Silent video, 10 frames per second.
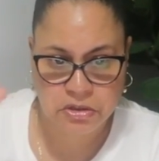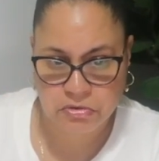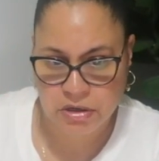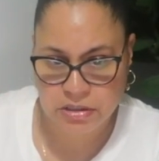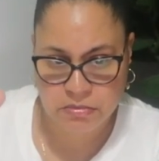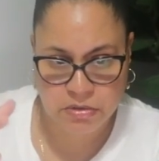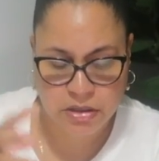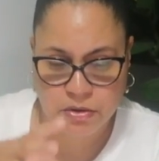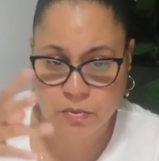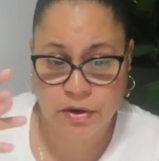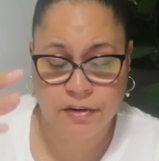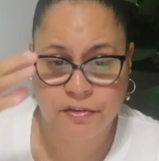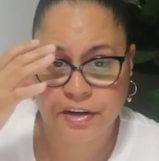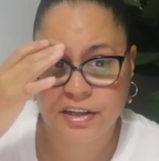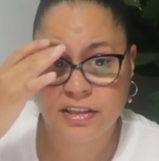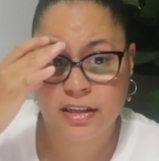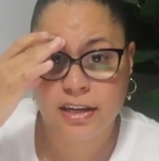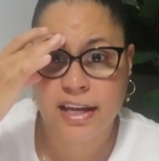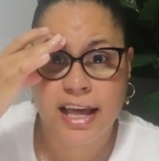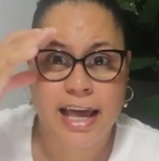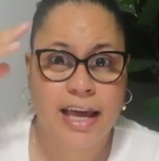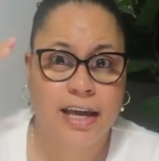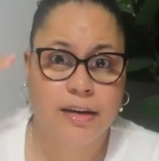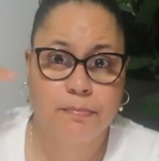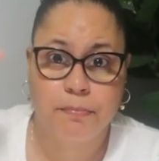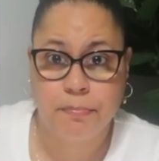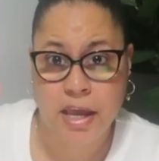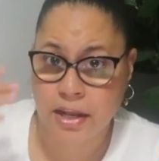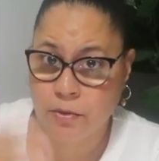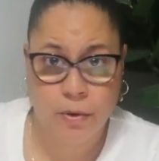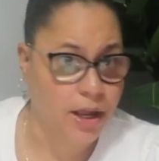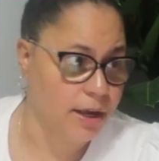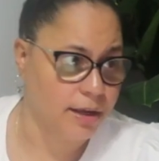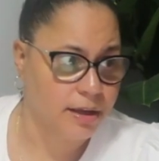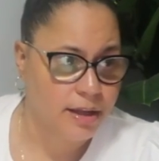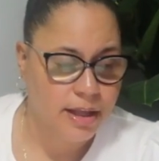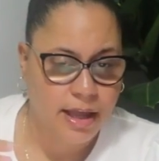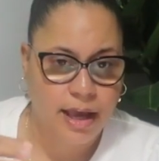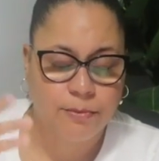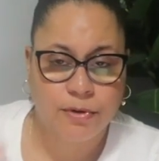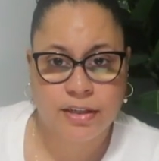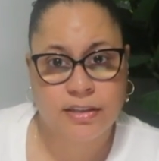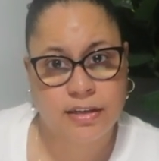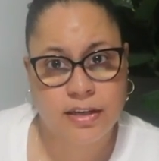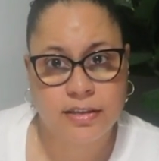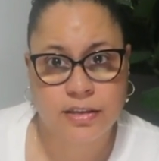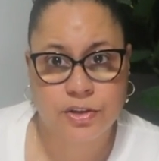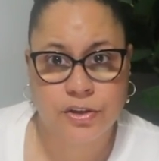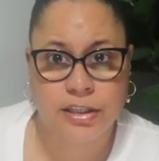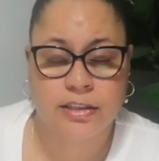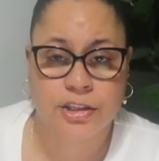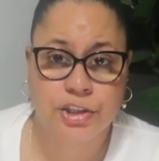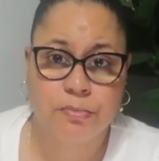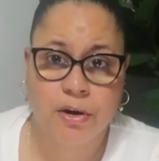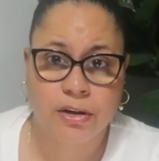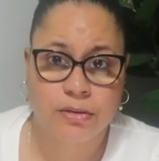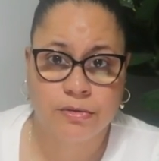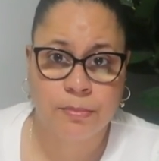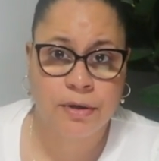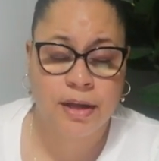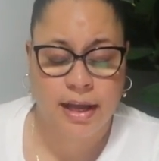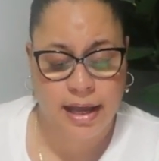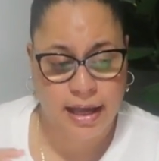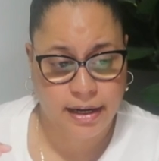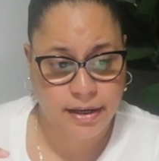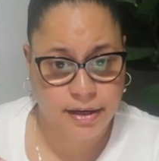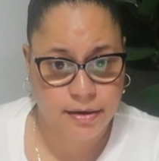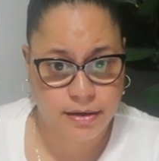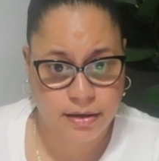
twice a month, whatever it is, and pin away. And what it does is creates a smart loop, and it,